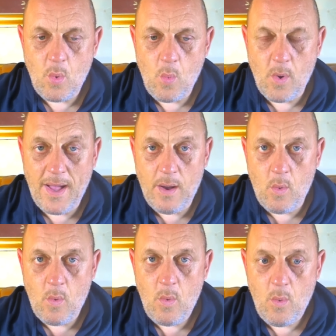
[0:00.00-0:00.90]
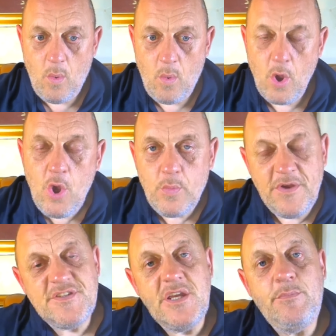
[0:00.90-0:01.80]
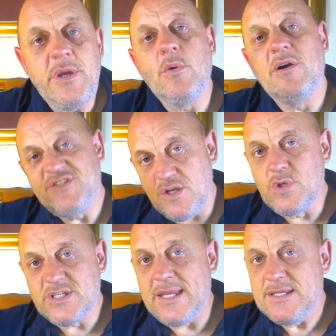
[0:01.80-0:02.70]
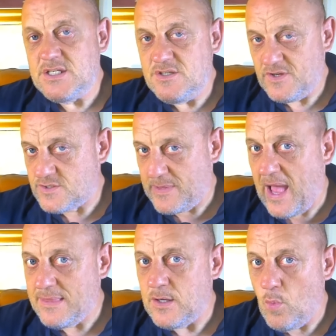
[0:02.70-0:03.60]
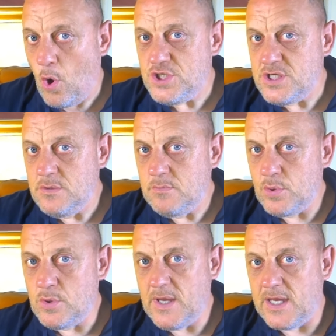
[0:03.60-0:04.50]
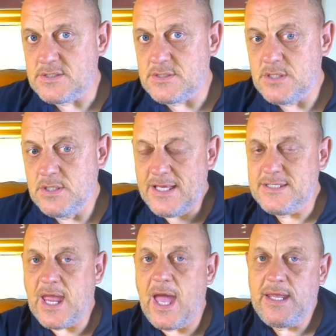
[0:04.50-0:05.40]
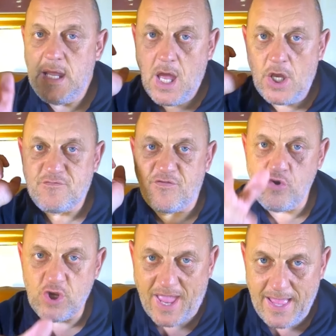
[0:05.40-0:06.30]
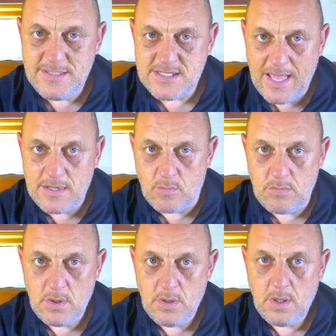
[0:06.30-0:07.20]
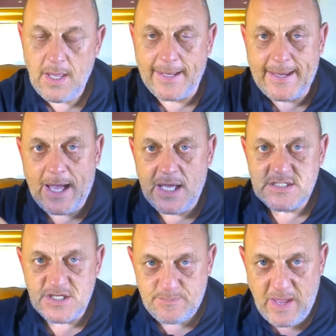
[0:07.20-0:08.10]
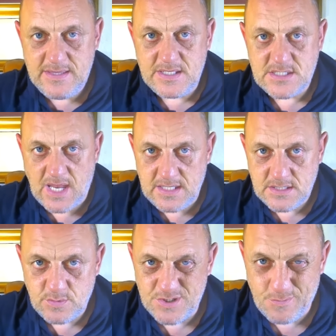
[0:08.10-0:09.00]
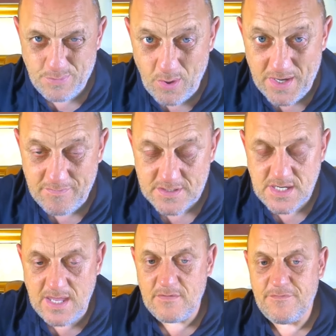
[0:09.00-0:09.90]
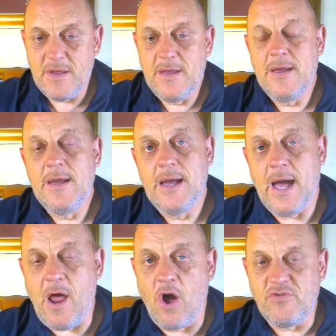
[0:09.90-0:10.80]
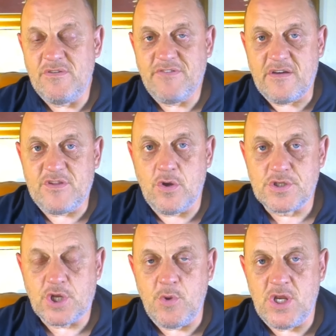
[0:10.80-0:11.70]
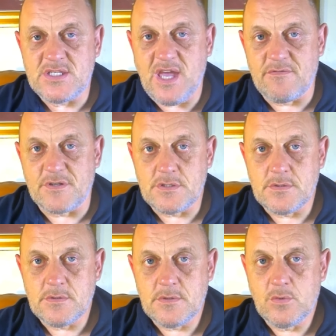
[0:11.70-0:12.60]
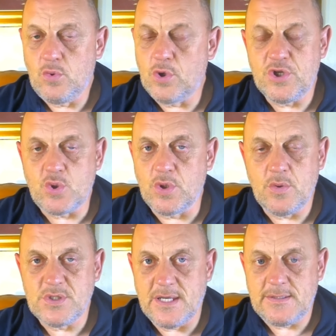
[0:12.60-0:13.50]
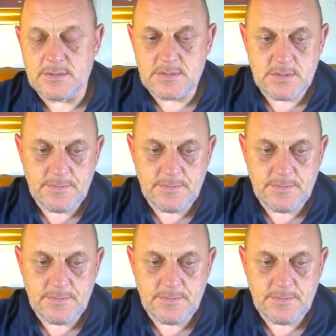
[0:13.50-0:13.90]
Wow. We've seen people have jail sentences for standing watching protests. This guy has threw cans at them and got a suspended sentence, which he'll probably never serve, and 150 hours community service. No custodial sentence.